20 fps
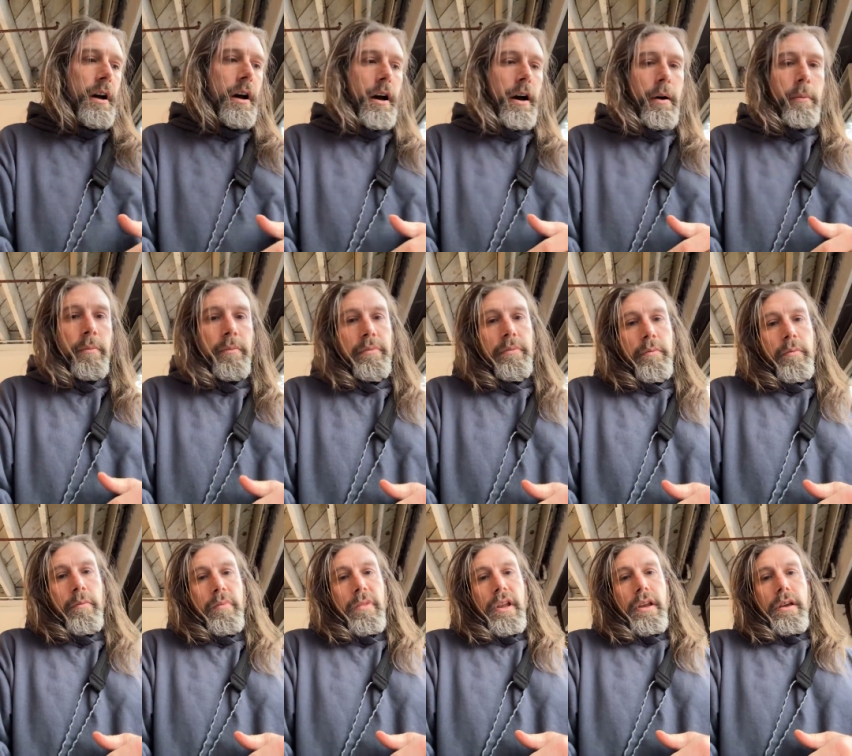Um,
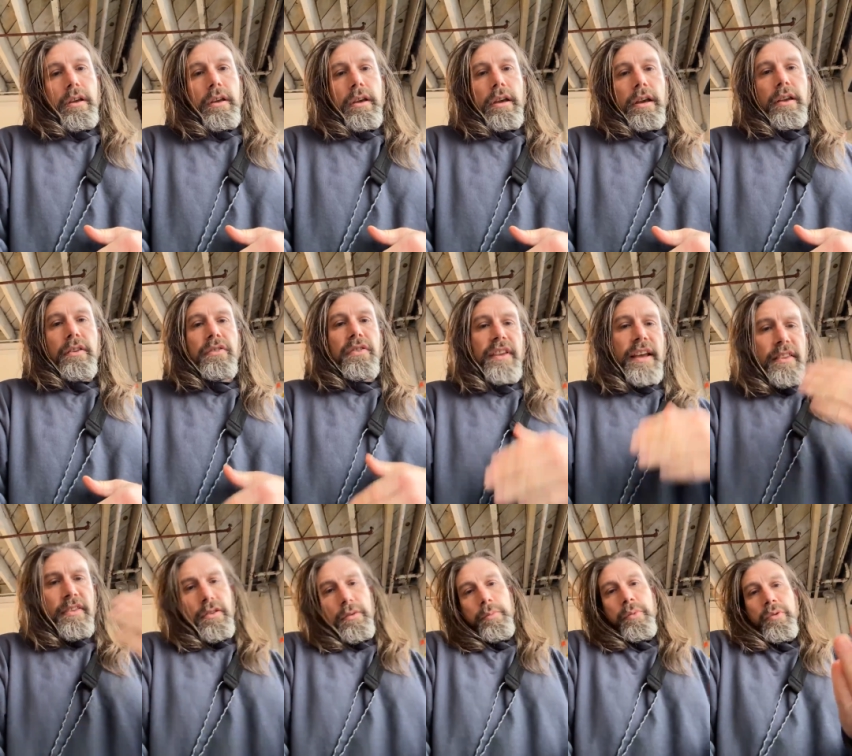and so
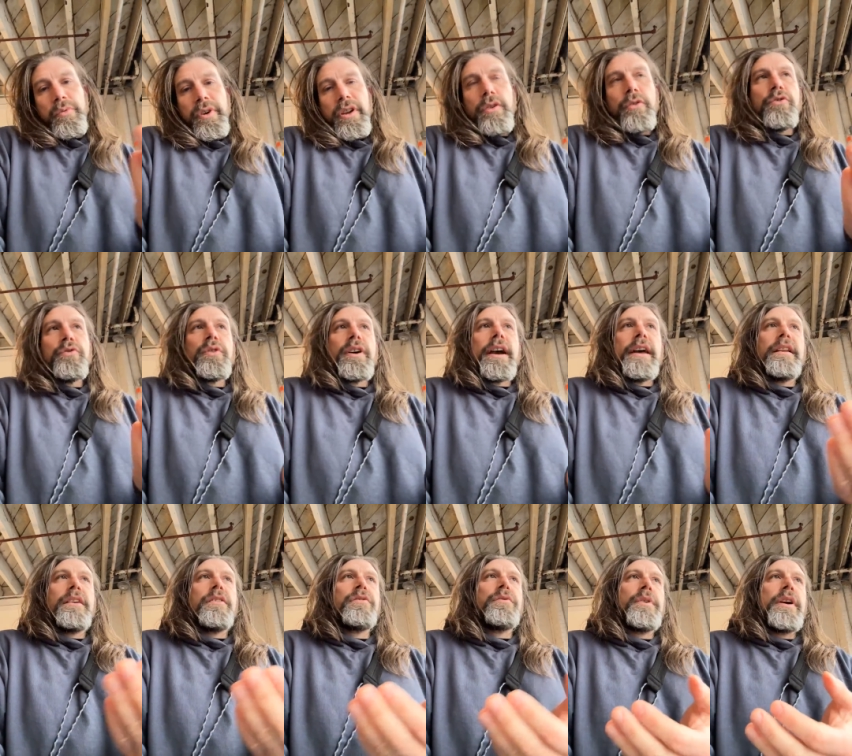that's merino
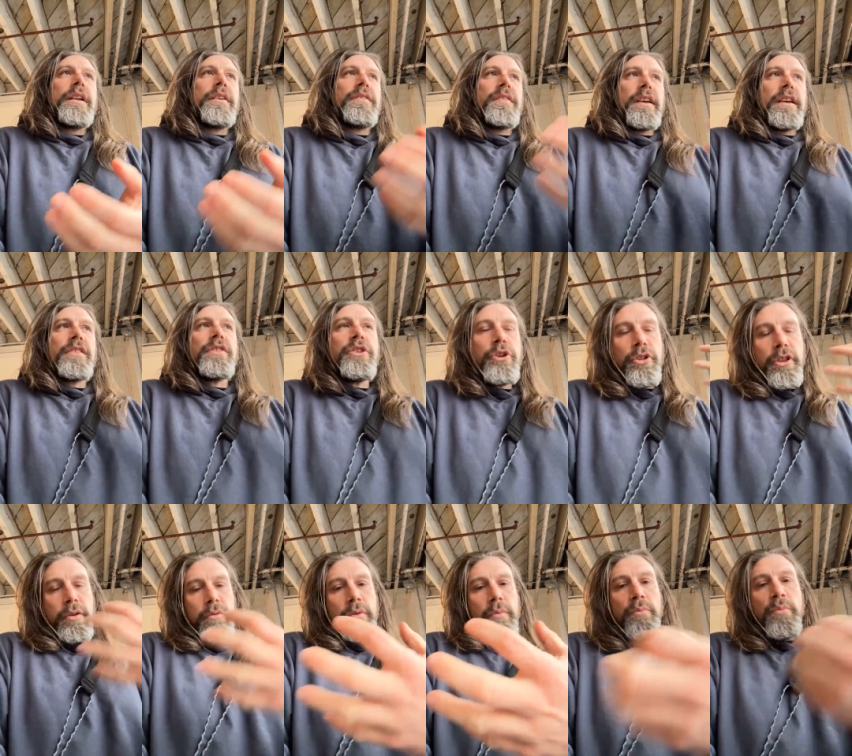dryness, right? It's like
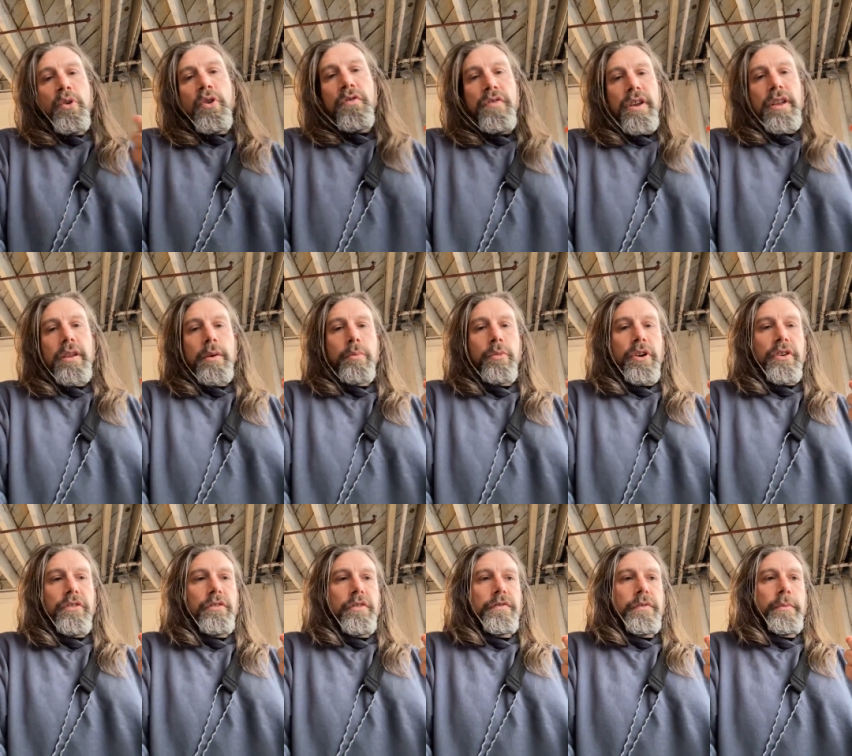literally removing the
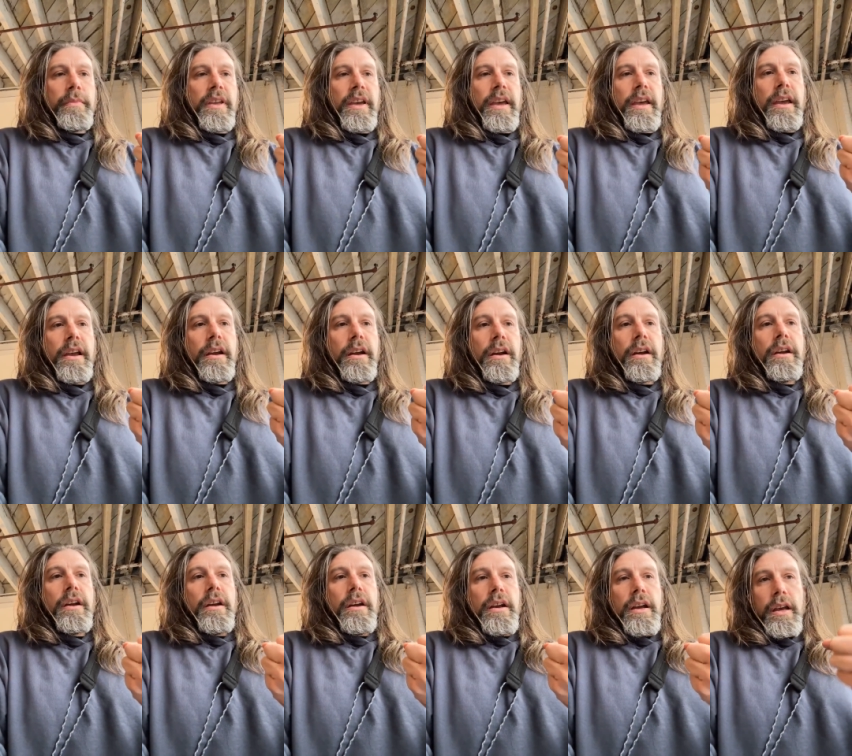moisture from the
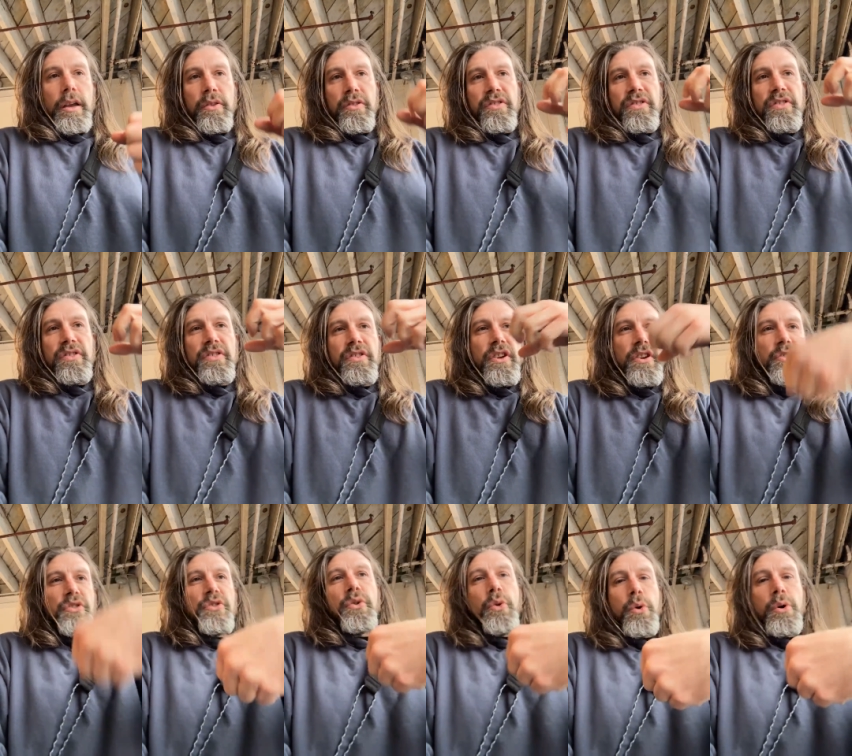air and
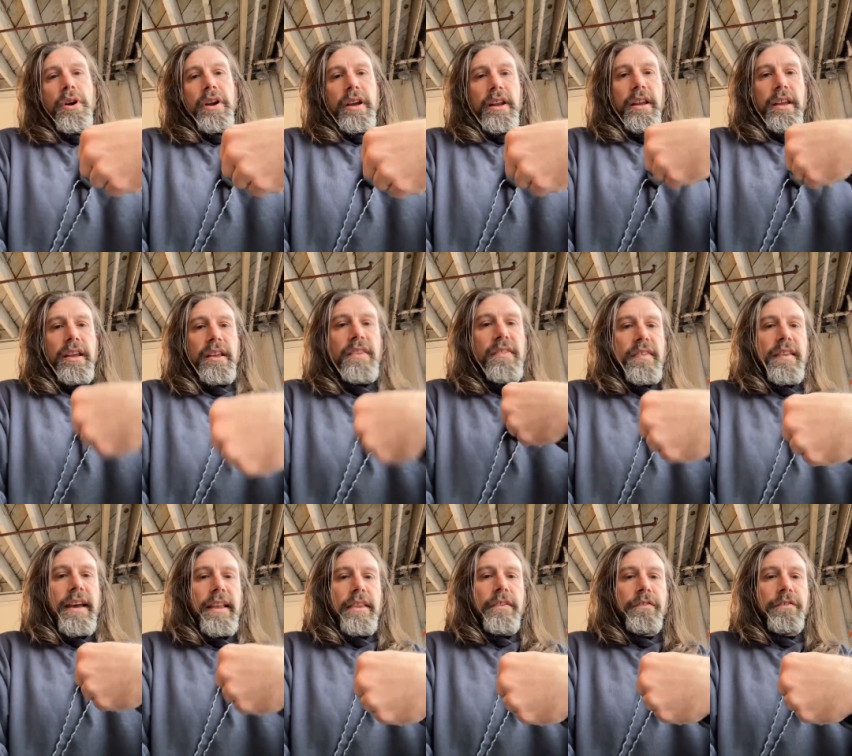storing it
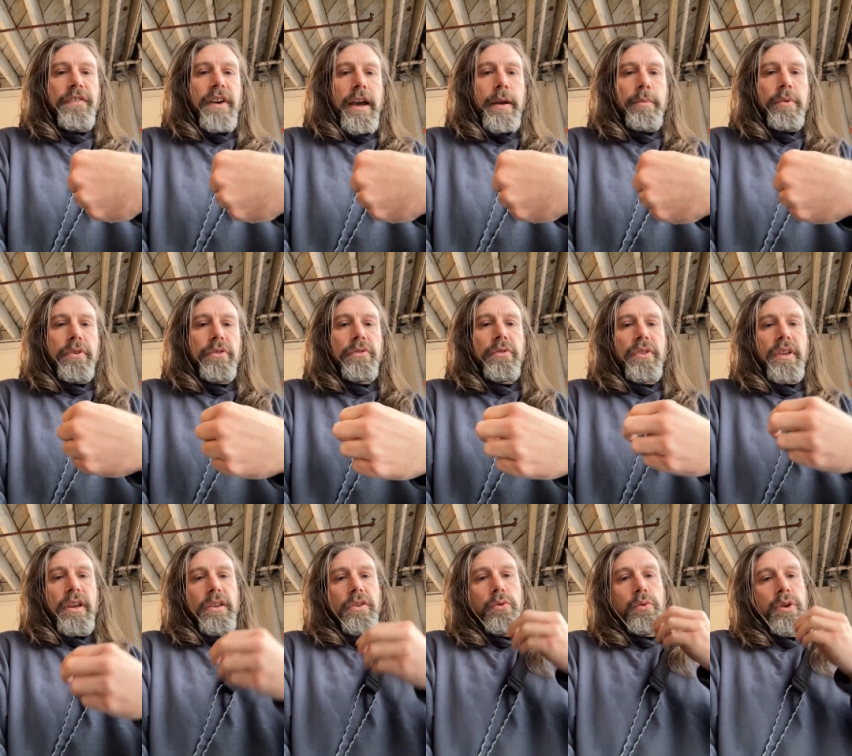inside the fiber
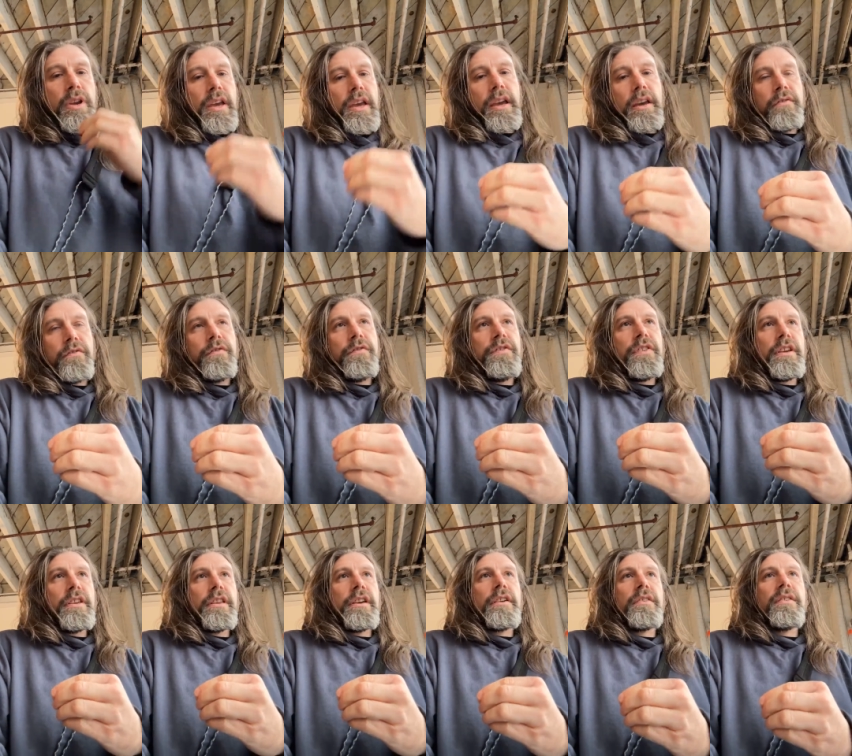so that you can't
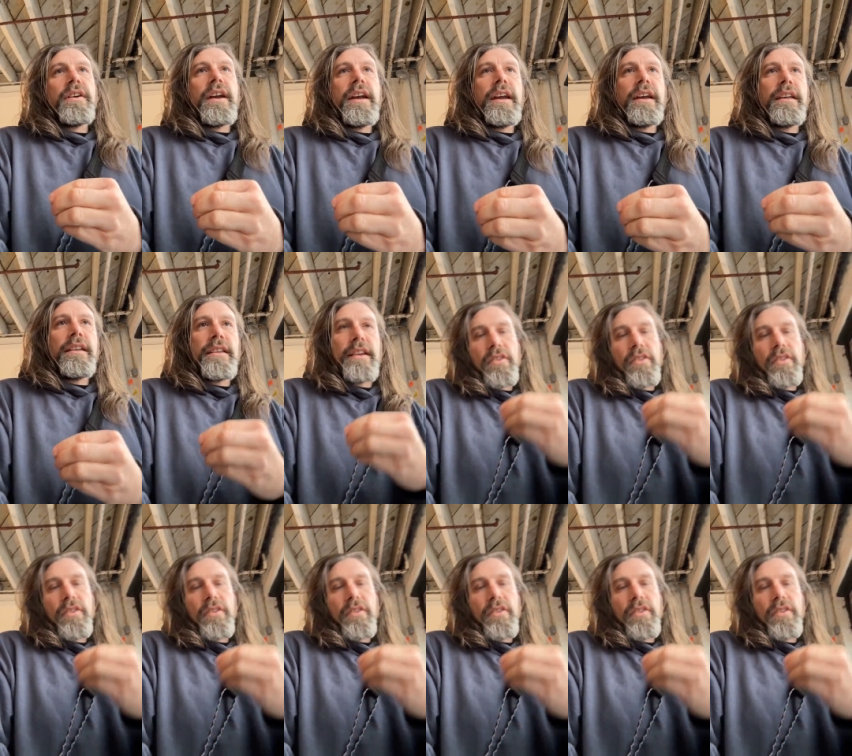feel it, right?